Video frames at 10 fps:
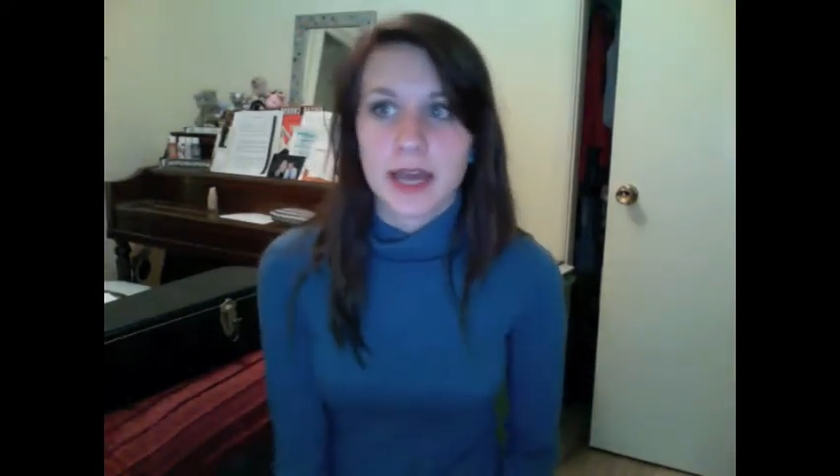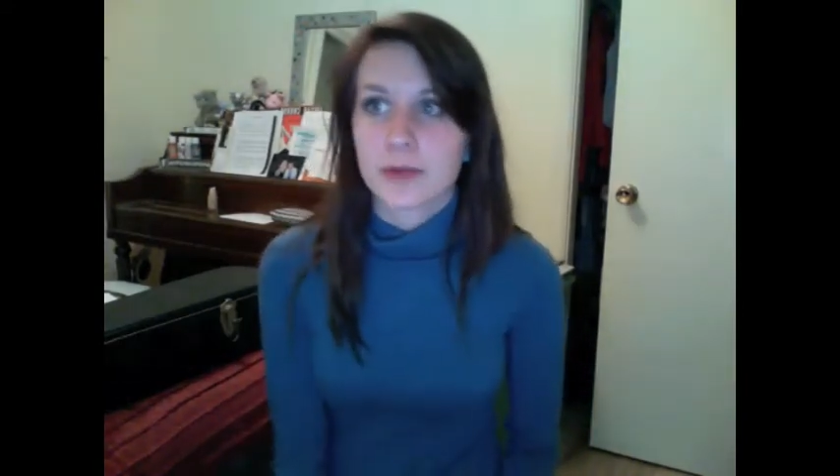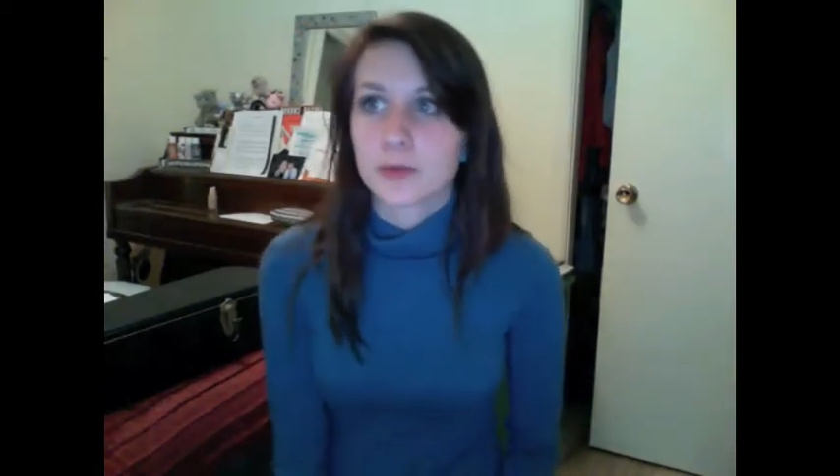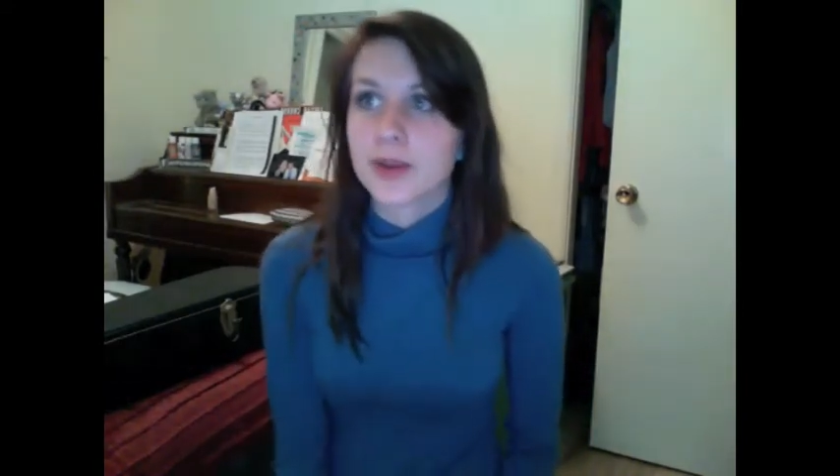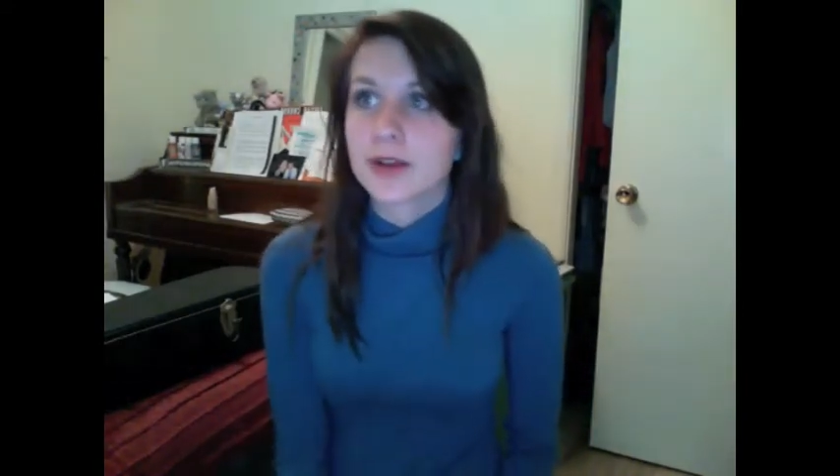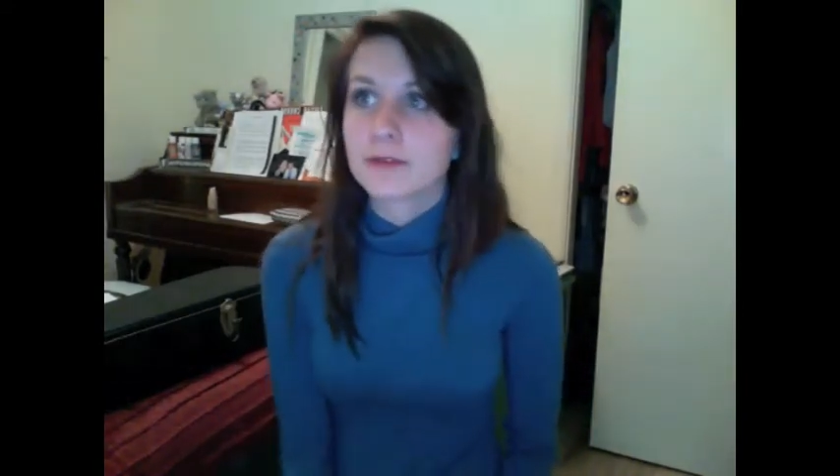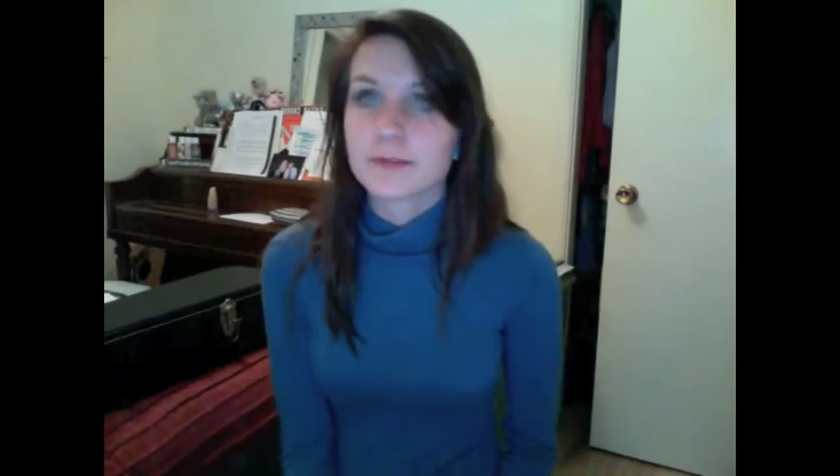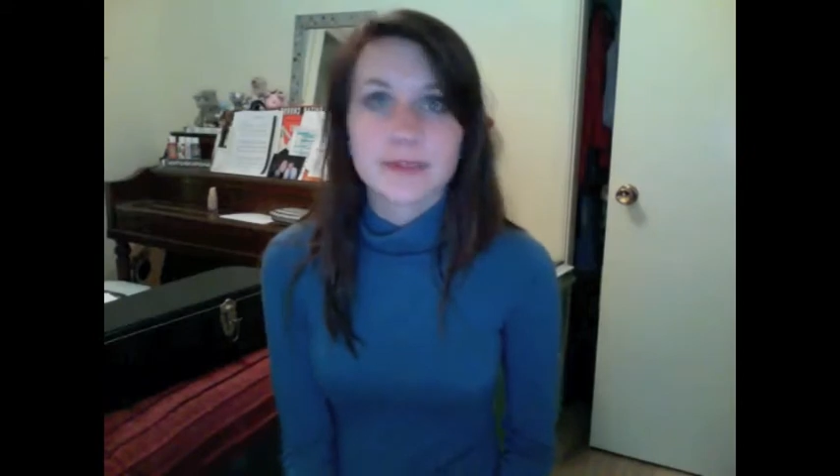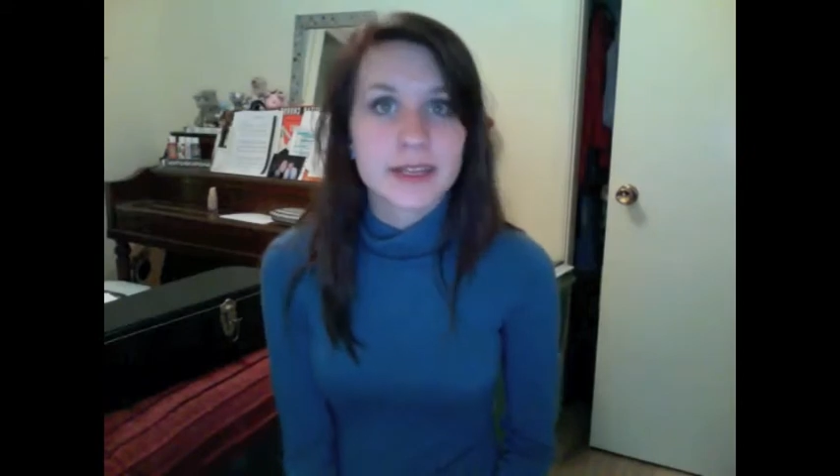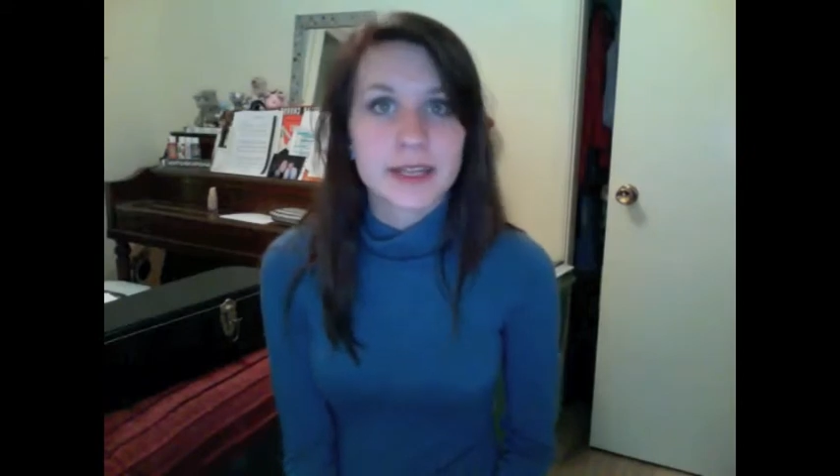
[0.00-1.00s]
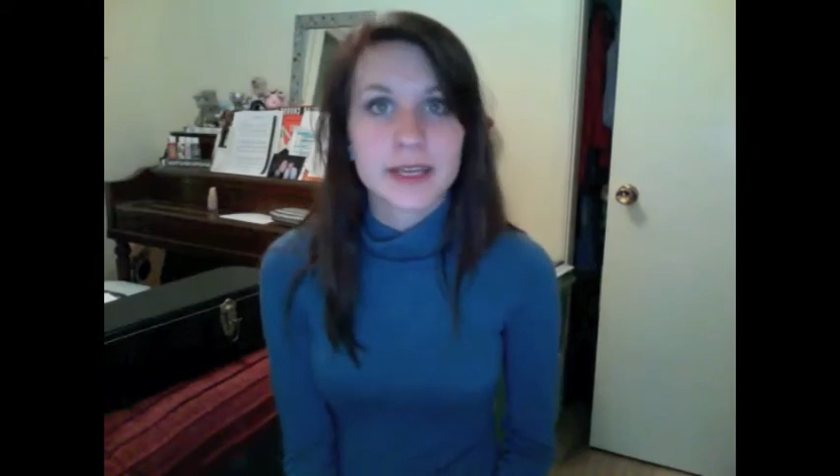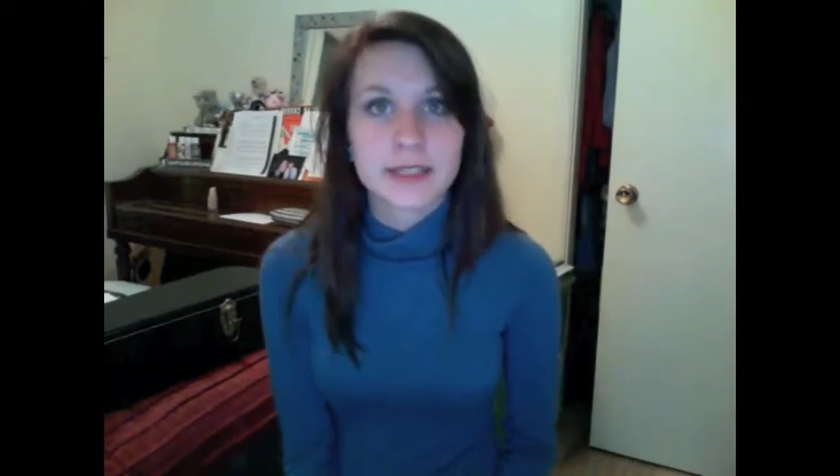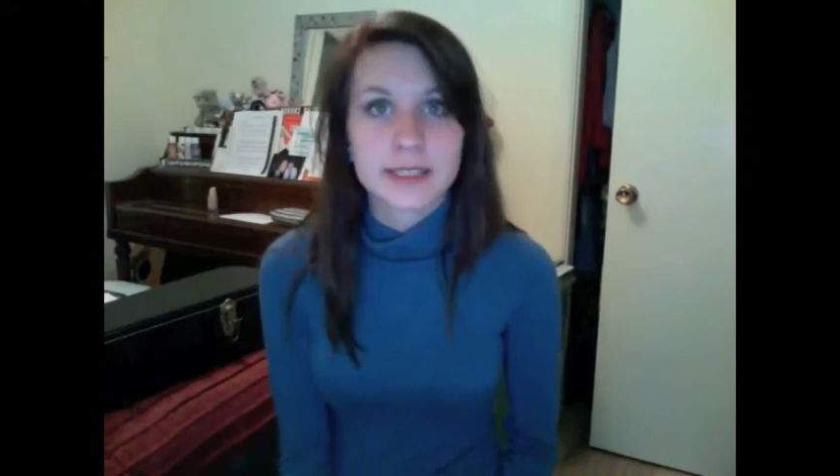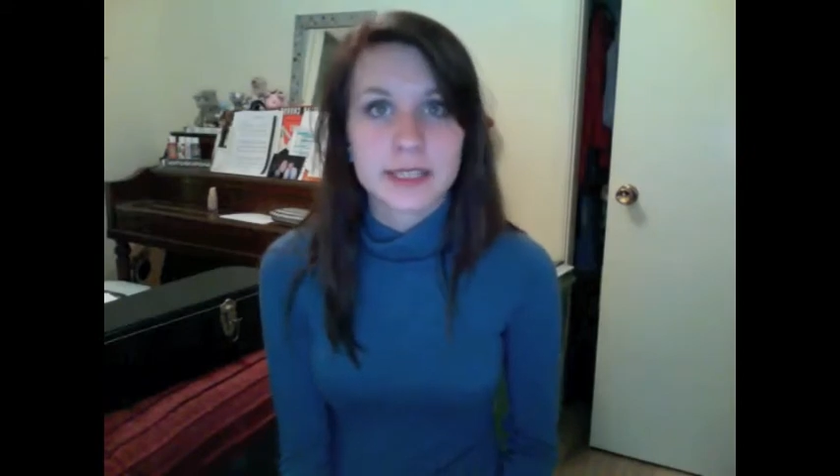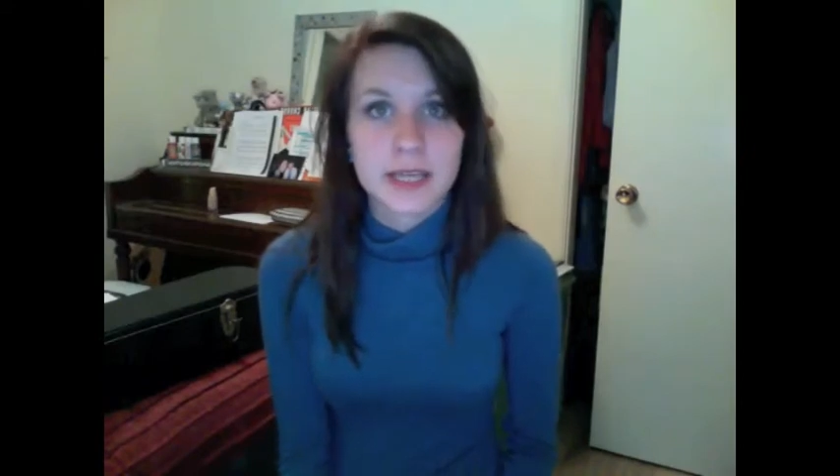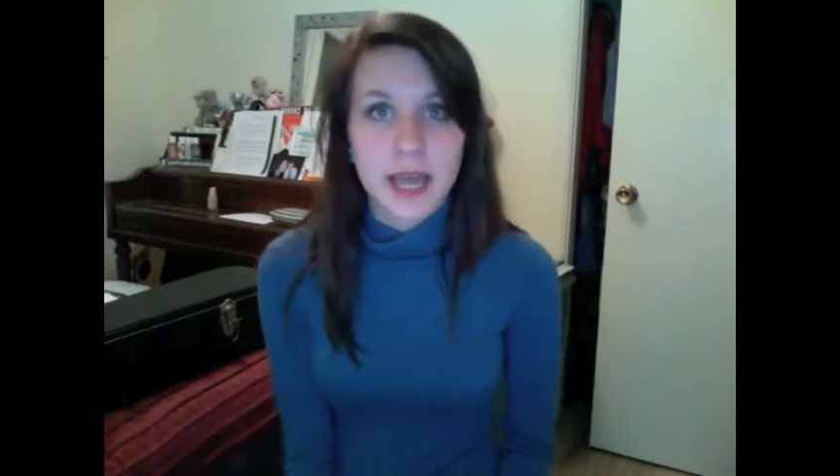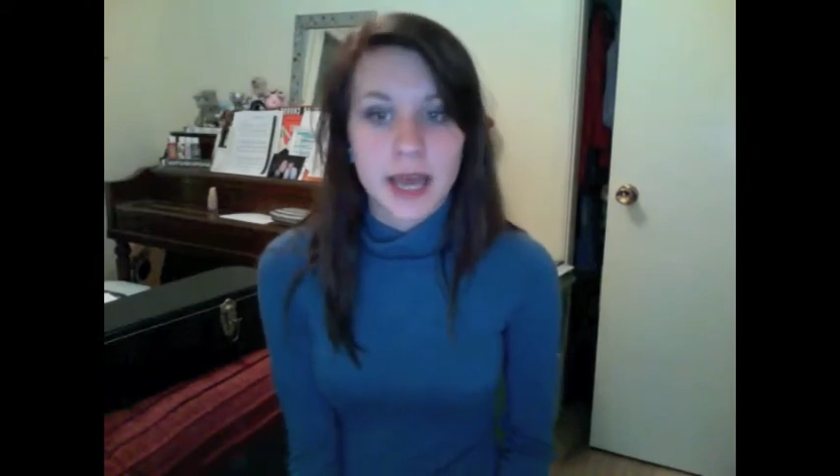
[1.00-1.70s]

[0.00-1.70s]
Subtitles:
and real feelings